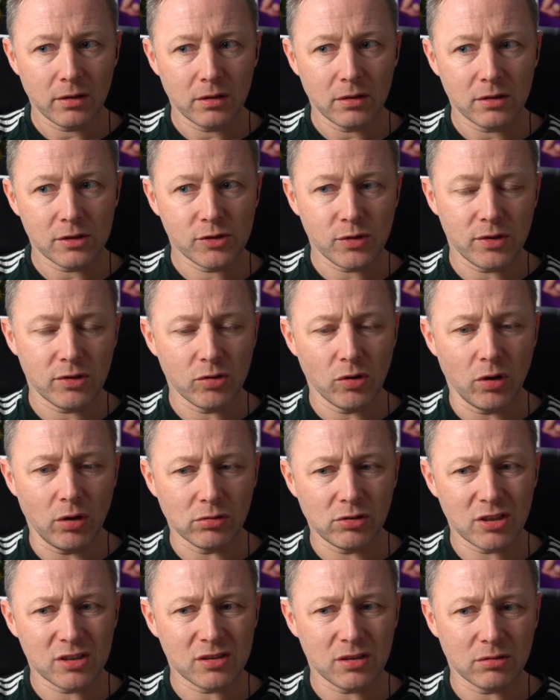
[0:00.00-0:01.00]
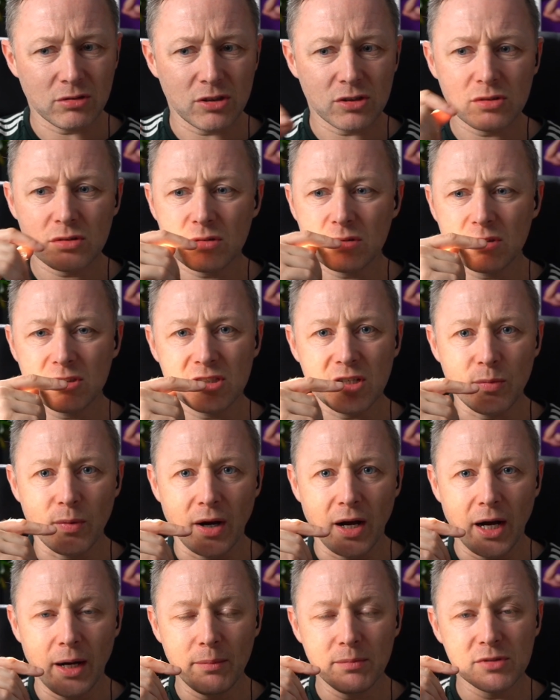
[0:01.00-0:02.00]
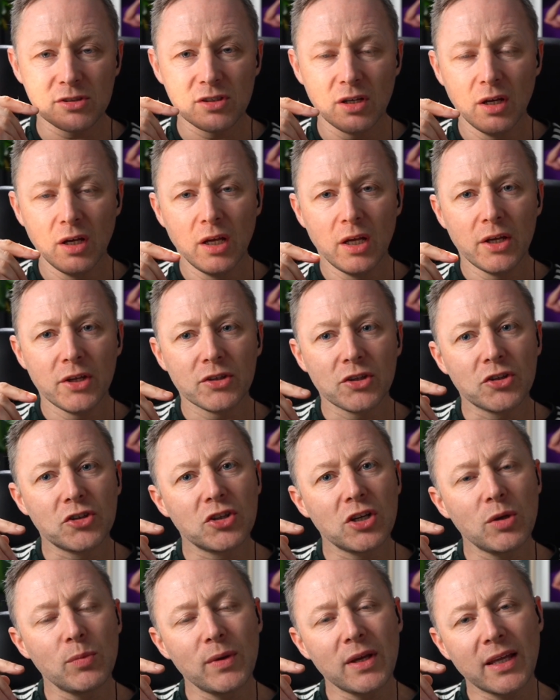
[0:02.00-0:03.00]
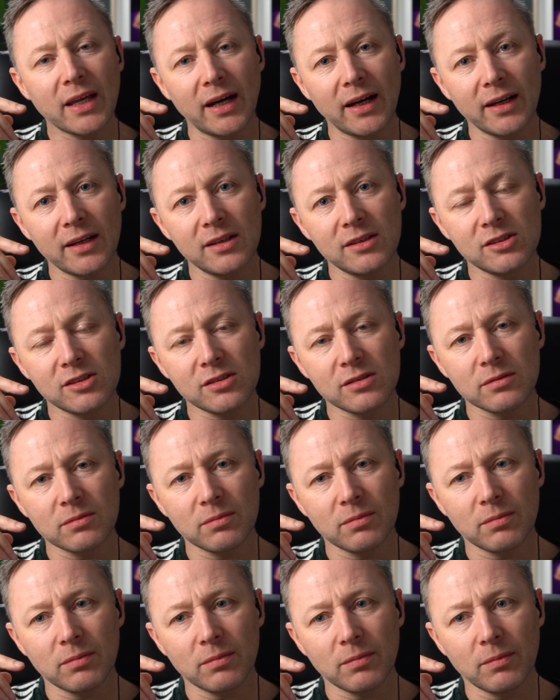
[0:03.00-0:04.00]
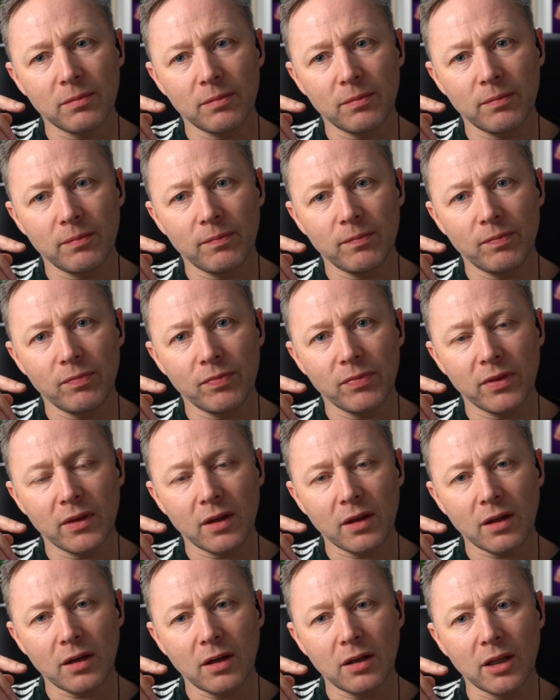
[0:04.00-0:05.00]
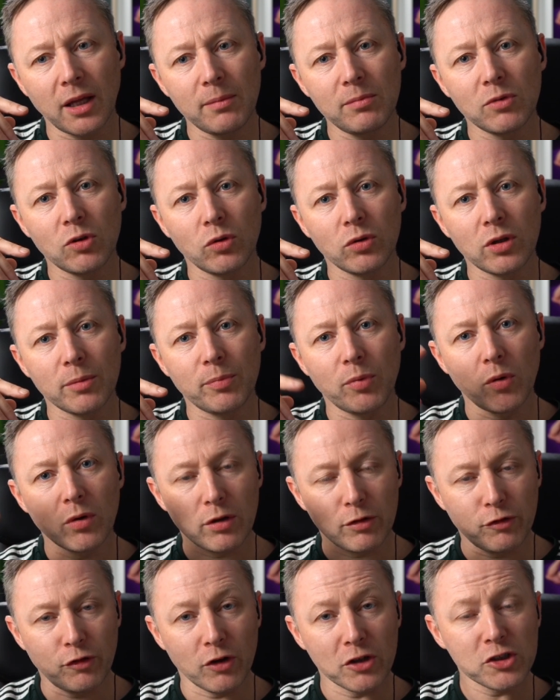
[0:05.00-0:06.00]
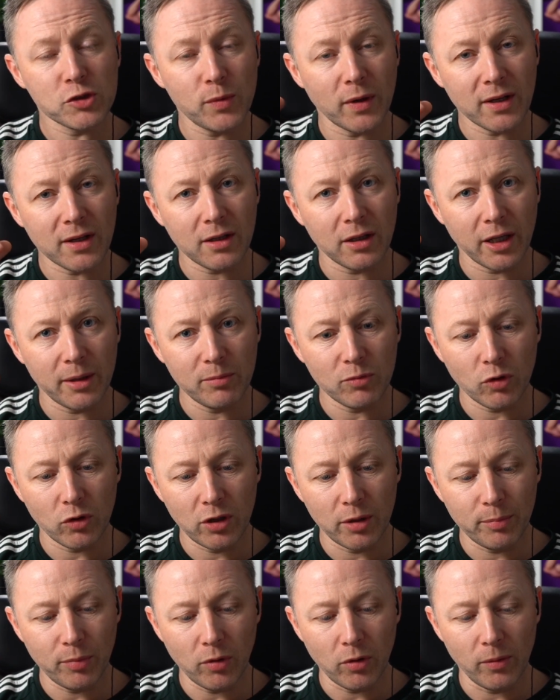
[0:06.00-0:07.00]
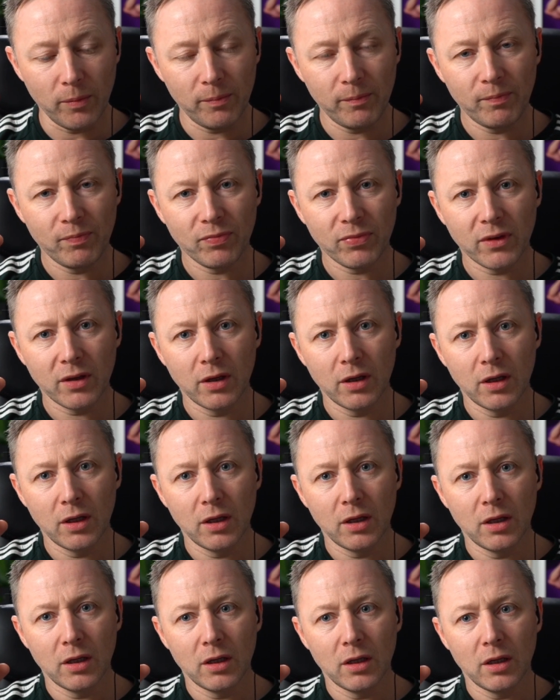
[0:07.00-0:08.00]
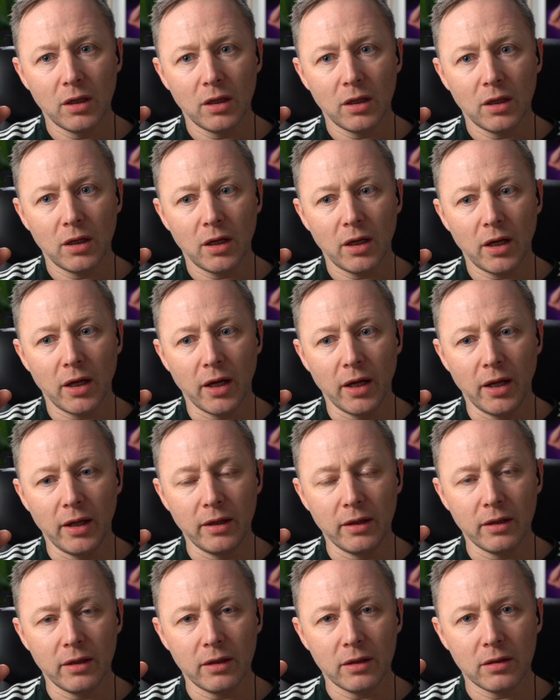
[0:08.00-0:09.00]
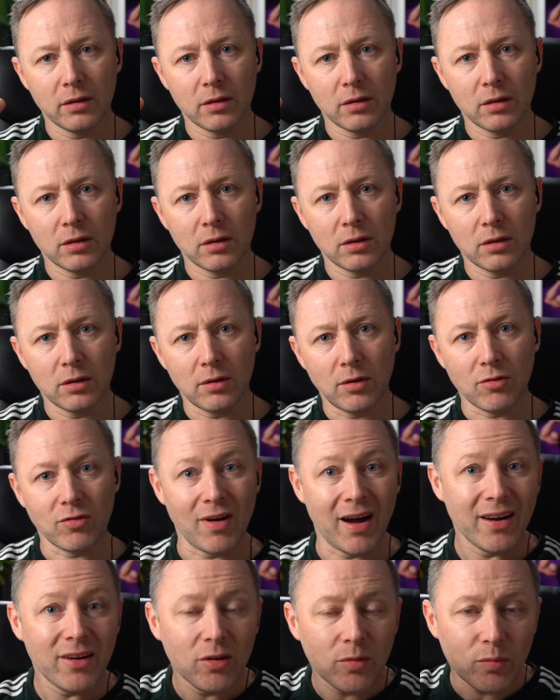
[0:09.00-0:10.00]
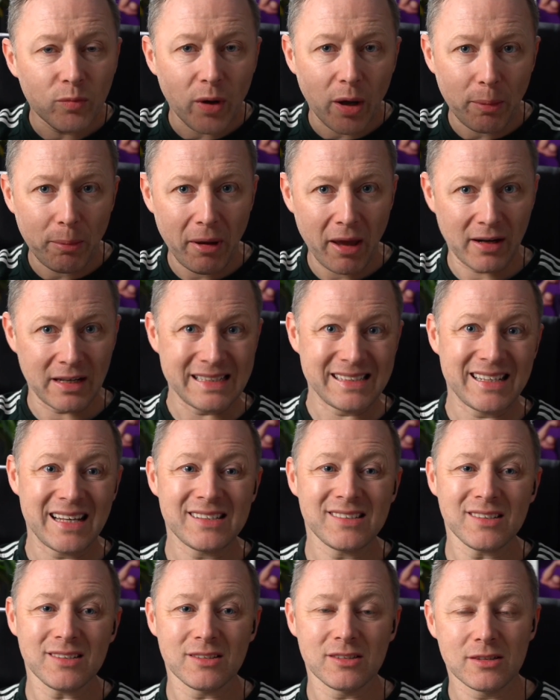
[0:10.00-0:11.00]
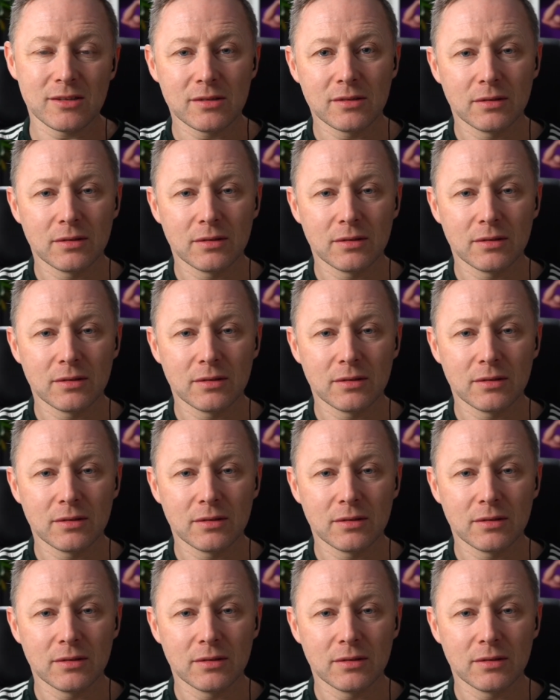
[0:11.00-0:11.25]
So he thought, I'll just see what happens. The 3 wee guys climbed on the boat. The first one climbed on the boat and ran at him with a pair of scissors.